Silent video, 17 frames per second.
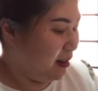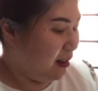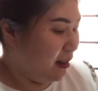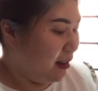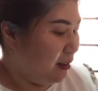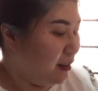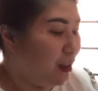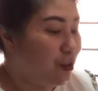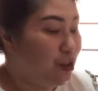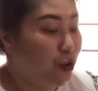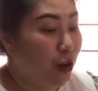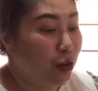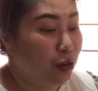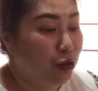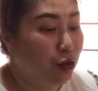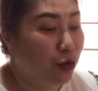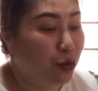Did you
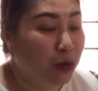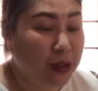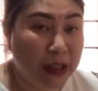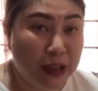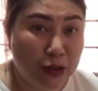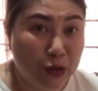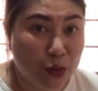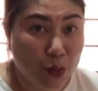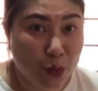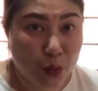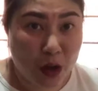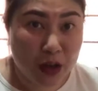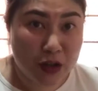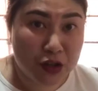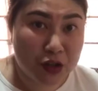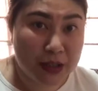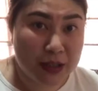all tune in to
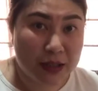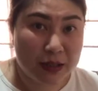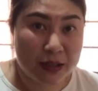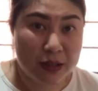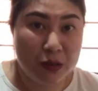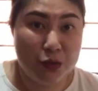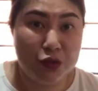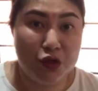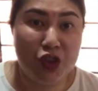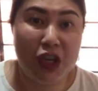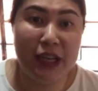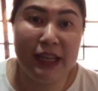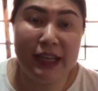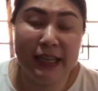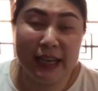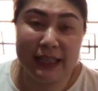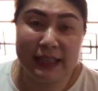watch Siu Chin
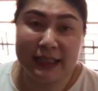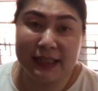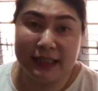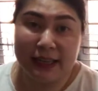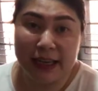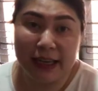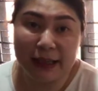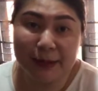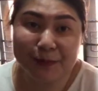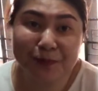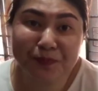yesterday?